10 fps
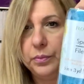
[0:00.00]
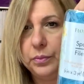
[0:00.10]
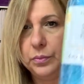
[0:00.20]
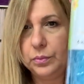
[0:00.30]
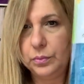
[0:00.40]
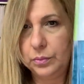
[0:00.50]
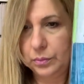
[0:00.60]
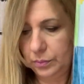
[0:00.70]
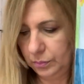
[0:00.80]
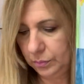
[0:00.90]

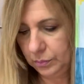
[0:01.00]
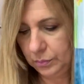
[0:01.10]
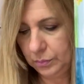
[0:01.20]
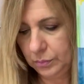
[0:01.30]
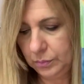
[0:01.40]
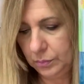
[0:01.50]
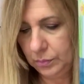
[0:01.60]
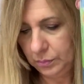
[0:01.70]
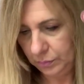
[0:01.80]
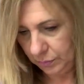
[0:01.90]

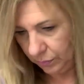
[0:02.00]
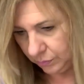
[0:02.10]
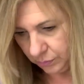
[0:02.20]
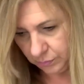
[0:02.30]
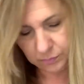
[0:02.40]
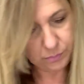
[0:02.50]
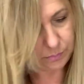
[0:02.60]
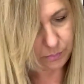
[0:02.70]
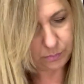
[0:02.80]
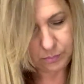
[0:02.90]

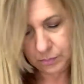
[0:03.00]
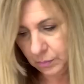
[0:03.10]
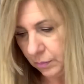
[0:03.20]
Nothing is said.